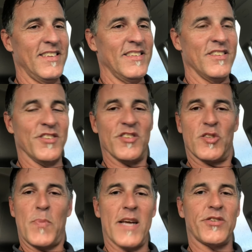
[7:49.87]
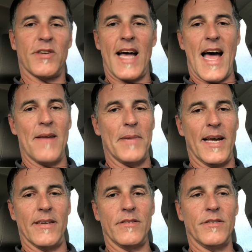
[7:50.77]
Just a special guy,
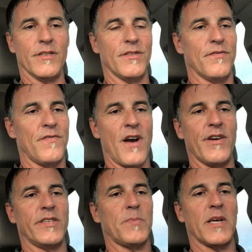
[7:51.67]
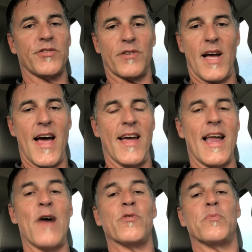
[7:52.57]
man. Just a very special guy. And
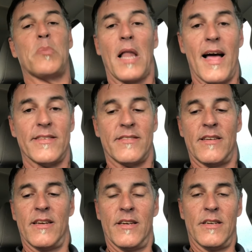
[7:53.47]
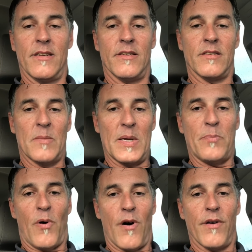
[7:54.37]
I was blessed to be
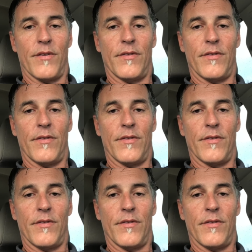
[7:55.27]
part